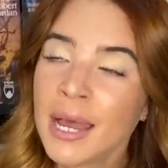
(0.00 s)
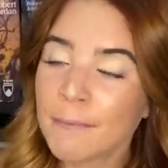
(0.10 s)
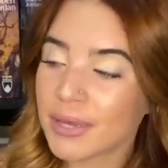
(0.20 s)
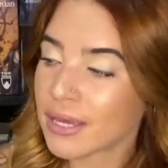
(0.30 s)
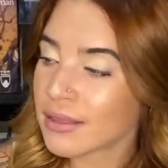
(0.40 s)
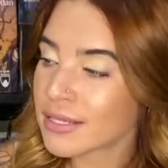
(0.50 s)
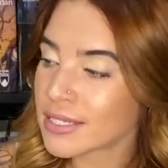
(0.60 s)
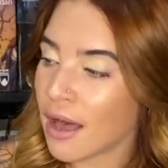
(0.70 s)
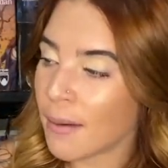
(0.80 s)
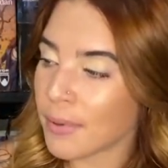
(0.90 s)
picking this
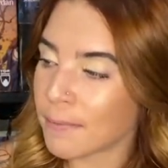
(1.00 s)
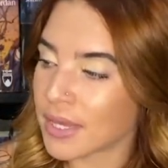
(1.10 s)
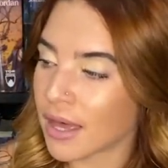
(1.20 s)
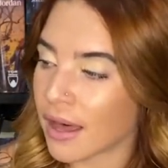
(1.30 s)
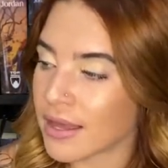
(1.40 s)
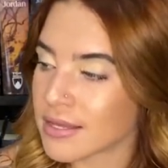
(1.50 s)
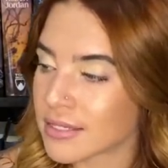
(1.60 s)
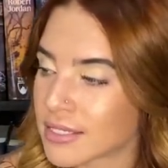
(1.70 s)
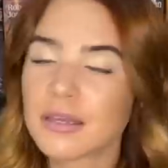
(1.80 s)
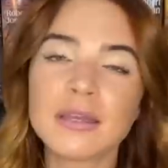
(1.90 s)
up because
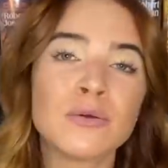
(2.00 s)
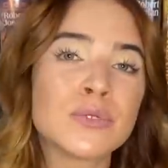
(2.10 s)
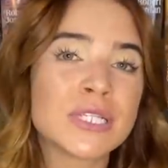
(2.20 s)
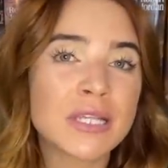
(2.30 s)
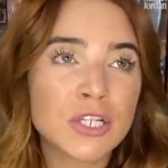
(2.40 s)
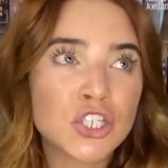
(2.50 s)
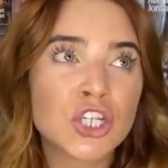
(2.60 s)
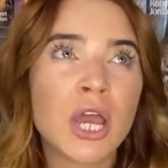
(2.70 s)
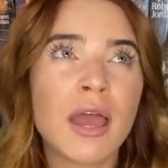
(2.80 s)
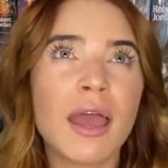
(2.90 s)
it was such
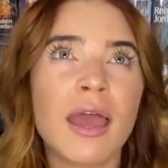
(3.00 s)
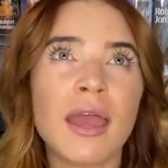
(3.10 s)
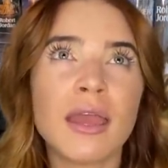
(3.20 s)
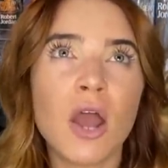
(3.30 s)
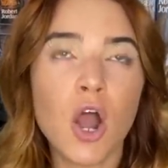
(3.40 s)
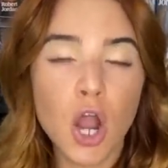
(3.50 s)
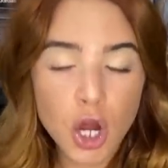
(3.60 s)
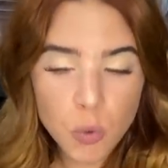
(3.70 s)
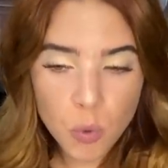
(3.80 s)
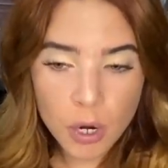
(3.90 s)
a
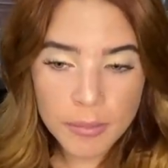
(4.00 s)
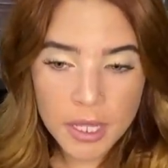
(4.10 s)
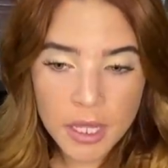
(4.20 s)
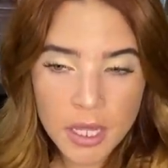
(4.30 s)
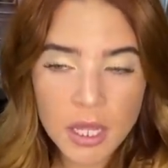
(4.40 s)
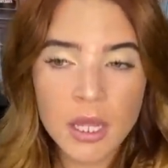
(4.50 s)
heartwarming,